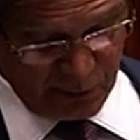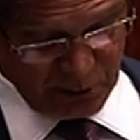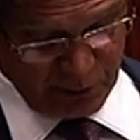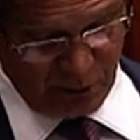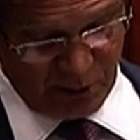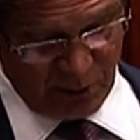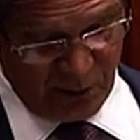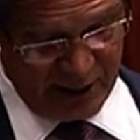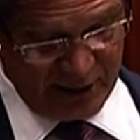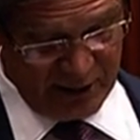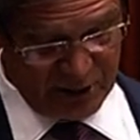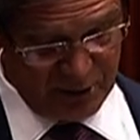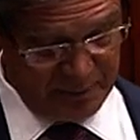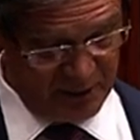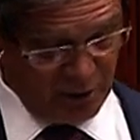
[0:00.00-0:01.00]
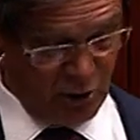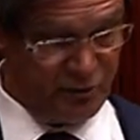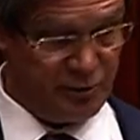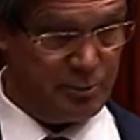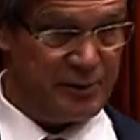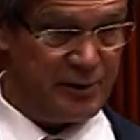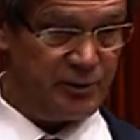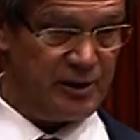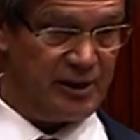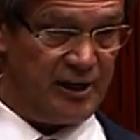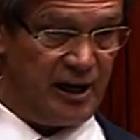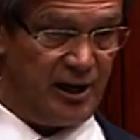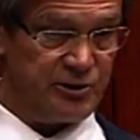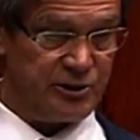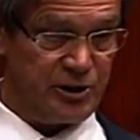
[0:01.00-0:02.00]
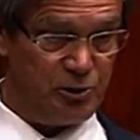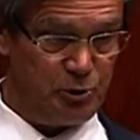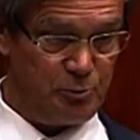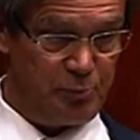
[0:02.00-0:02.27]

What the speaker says: was required to spend over $1 billion on new